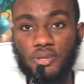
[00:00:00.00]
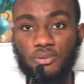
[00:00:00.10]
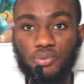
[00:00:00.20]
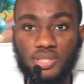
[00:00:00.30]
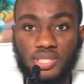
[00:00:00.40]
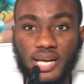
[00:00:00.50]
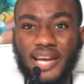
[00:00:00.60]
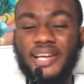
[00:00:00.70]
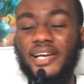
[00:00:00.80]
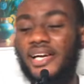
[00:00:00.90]
You see,
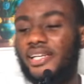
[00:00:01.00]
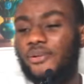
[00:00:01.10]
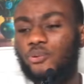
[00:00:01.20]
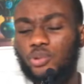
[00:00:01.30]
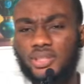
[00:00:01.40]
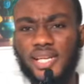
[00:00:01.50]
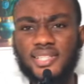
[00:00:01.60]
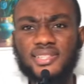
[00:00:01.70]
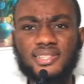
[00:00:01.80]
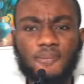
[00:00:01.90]
a
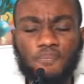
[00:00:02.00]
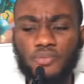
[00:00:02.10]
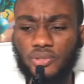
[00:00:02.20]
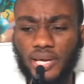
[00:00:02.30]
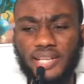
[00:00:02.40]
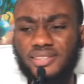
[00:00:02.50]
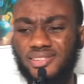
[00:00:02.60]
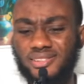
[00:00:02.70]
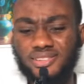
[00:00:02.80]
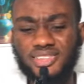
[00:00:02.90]
useless and
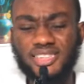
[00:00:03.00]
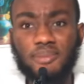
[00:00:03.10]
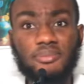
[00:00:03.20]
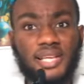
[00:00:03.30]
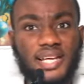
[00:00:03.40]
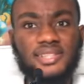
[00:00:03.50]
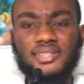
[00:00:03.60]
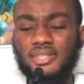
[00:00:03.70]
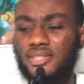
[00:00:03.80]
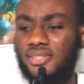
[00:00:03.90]

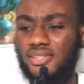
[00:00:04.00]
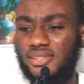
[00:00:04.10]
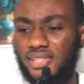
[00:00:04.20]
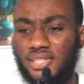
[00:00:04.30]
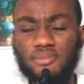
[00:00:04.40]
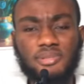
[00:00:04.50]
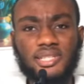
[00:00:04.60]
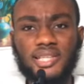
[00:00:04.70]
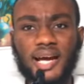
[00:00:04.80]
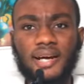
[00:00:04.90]
shameless
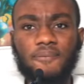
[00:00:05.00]
statement